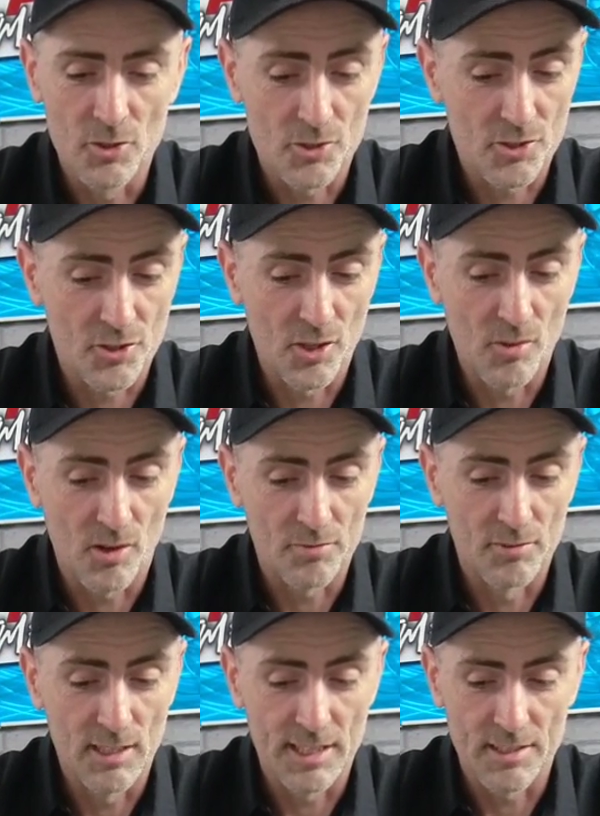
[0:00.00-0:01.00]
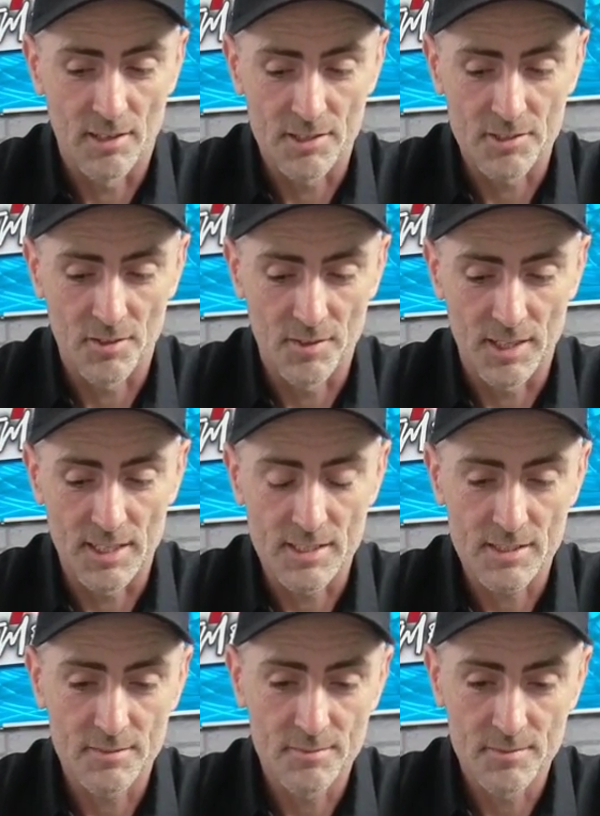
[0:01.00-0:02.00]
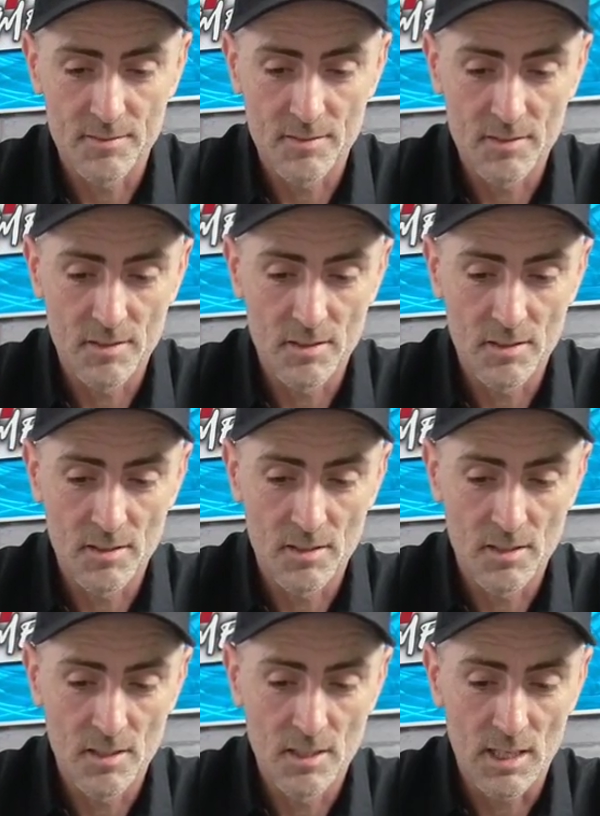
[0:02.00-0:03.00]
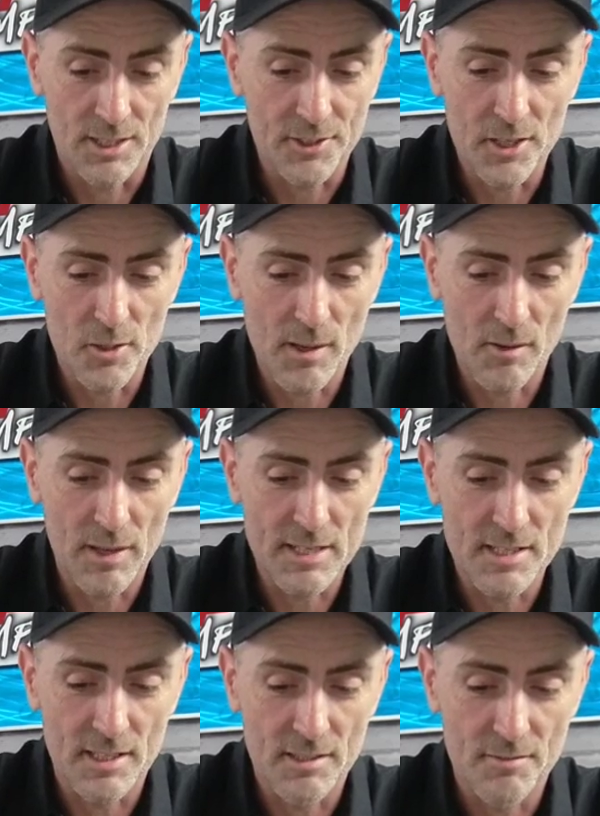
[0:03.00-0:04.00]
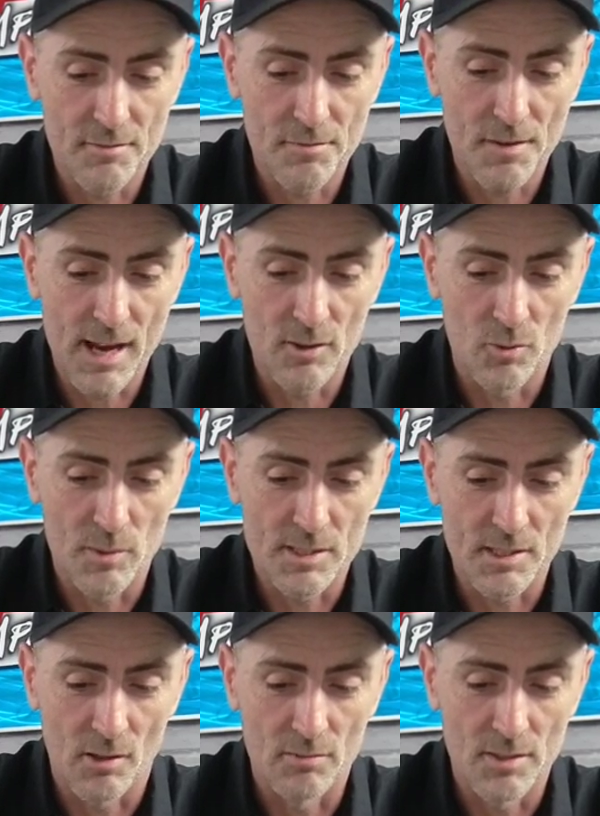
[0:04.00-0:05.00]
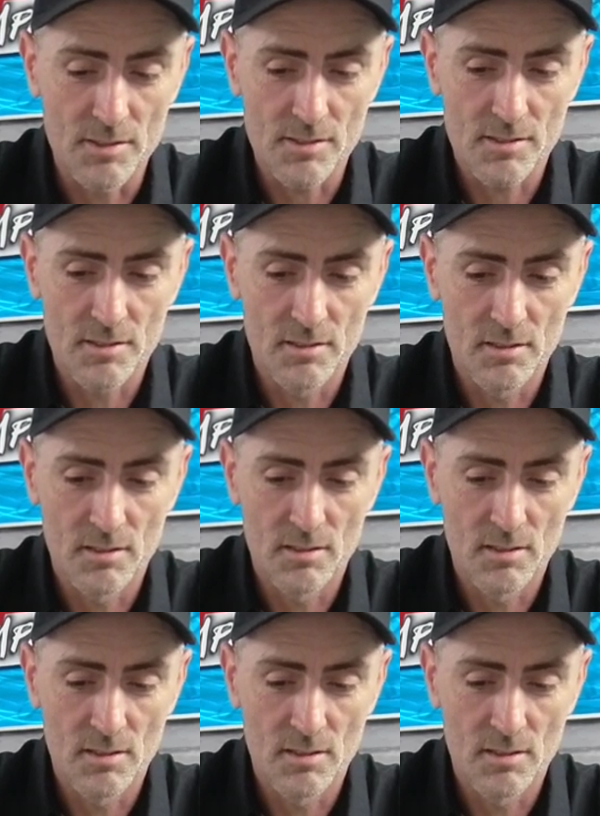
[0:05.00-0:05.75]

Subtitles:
just screw off really nice on these. I don't know how these are going to fare up with solvents,